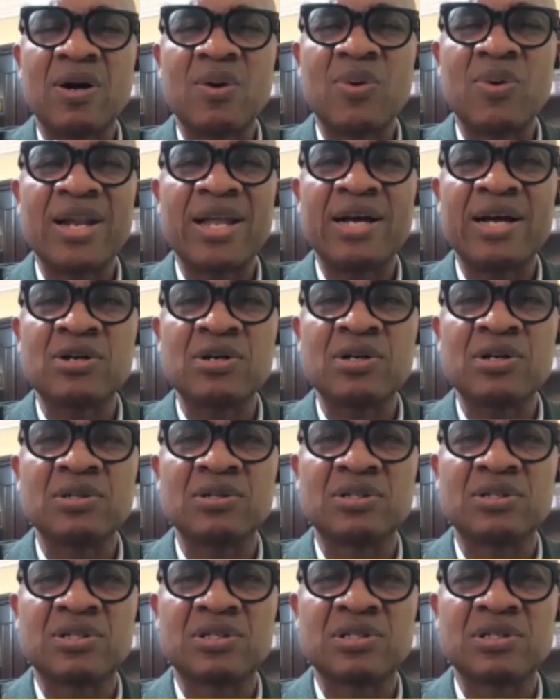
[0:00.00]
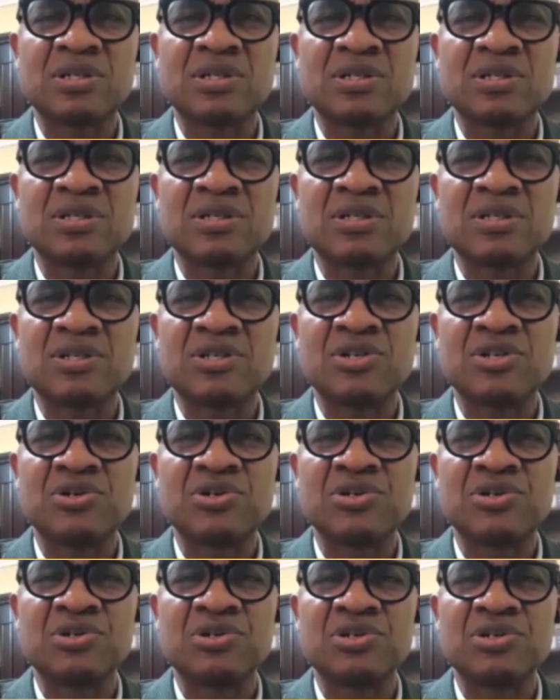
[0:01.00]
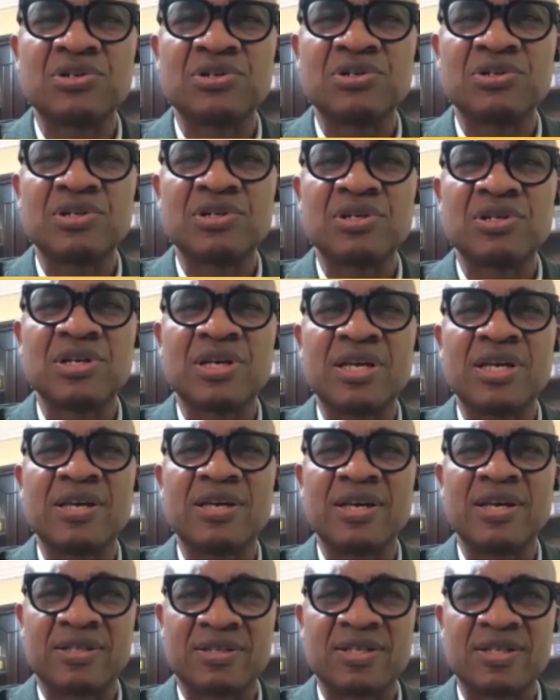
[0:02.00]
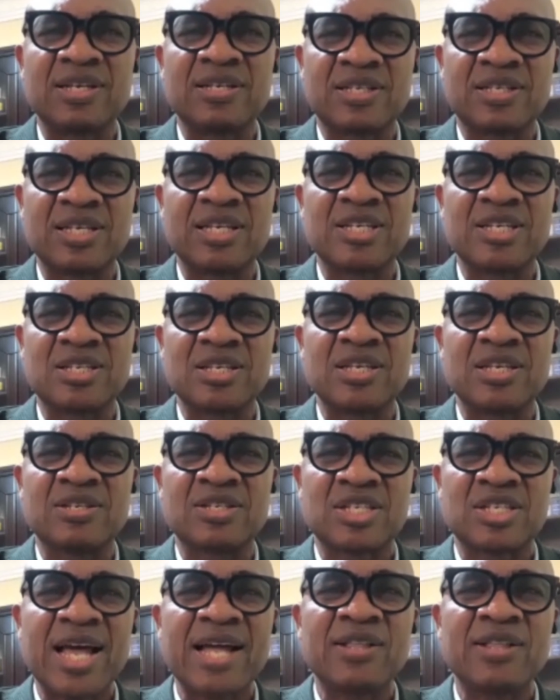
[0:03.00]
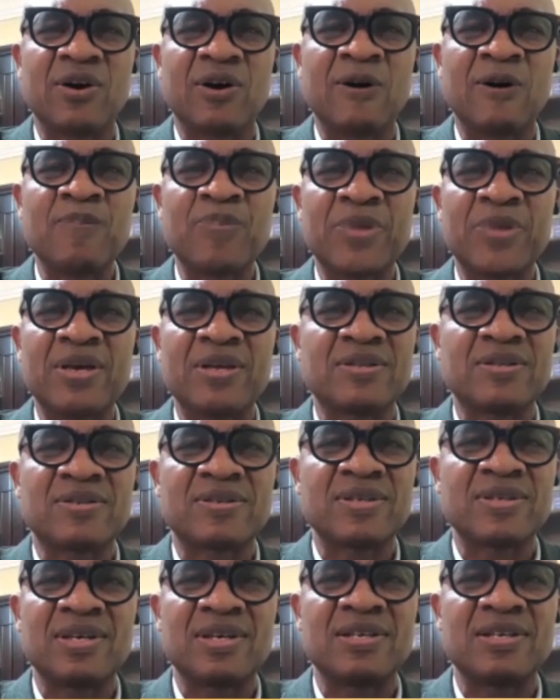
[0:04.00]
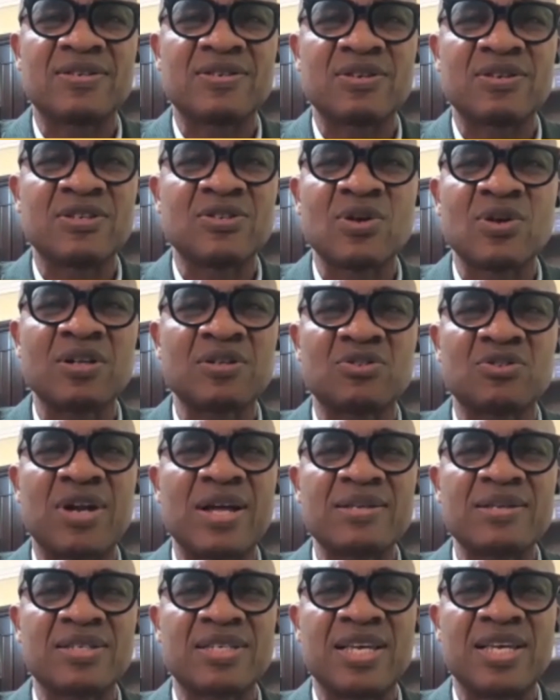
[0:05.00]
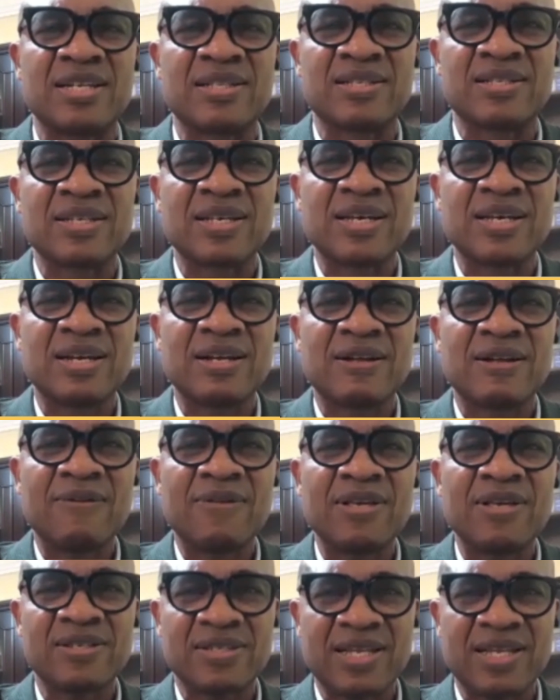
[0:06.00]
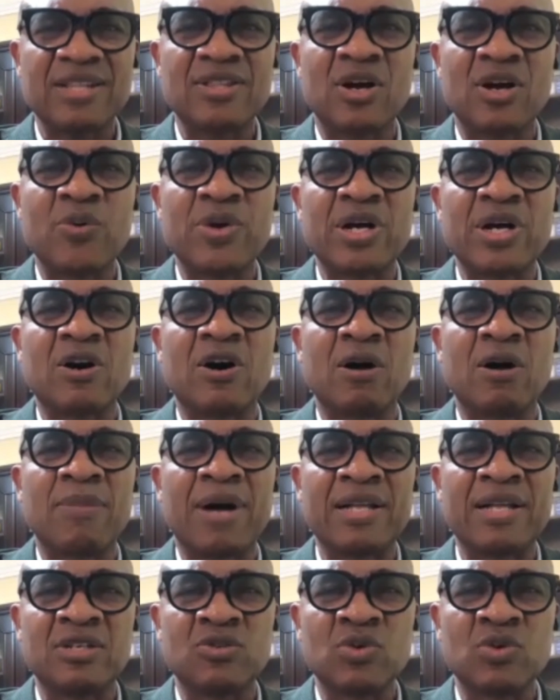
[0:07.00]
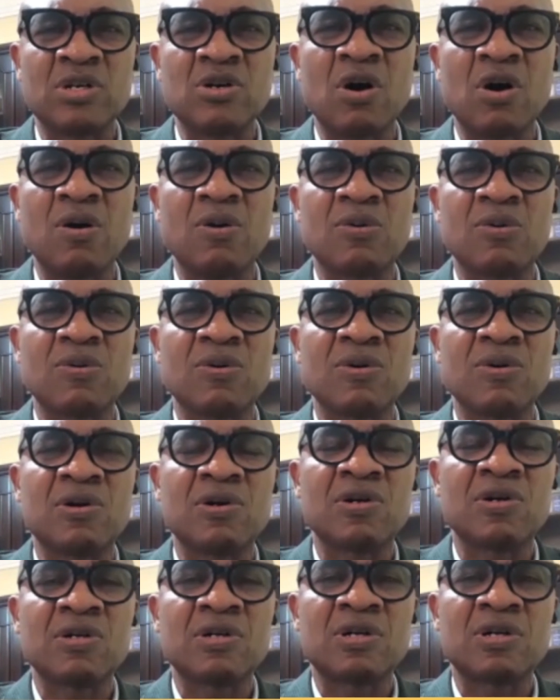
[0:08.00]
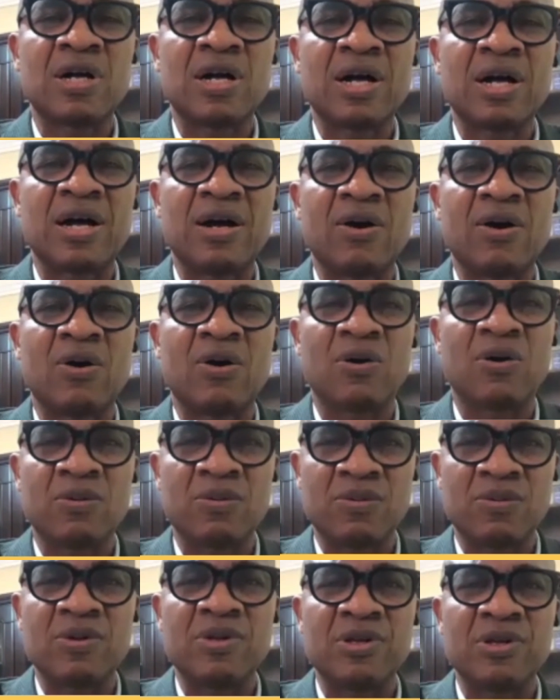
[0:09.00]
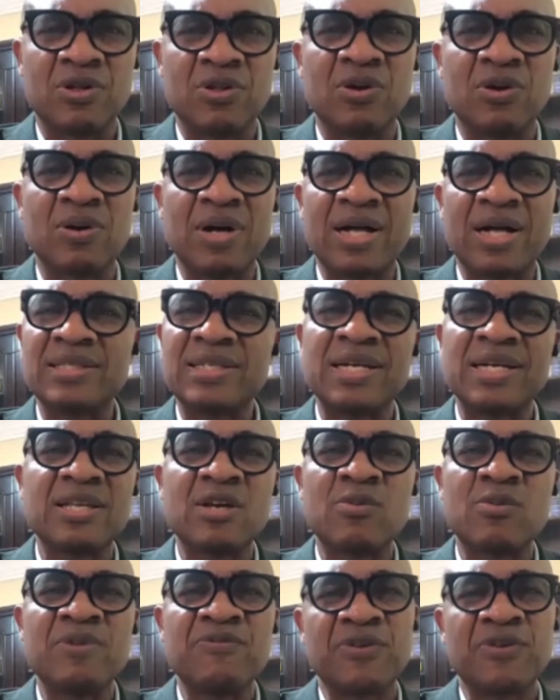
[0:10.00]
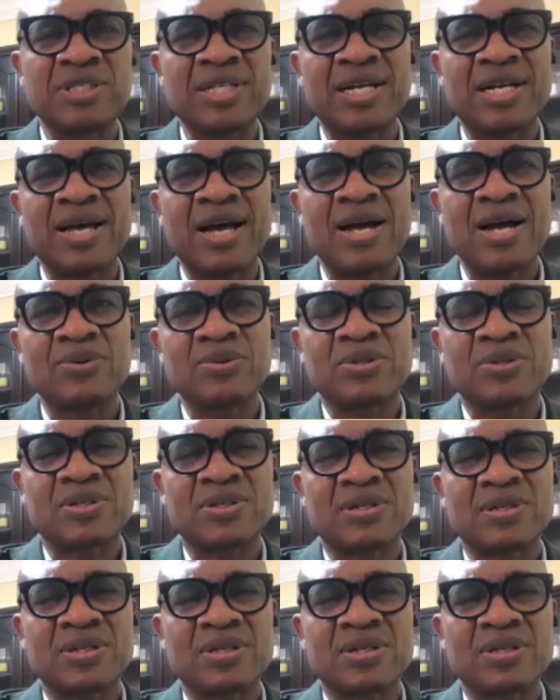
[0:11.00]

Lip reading: and good. It's tenure. It's all transient. His tenure will come and it will go, or and then he'll be voted out.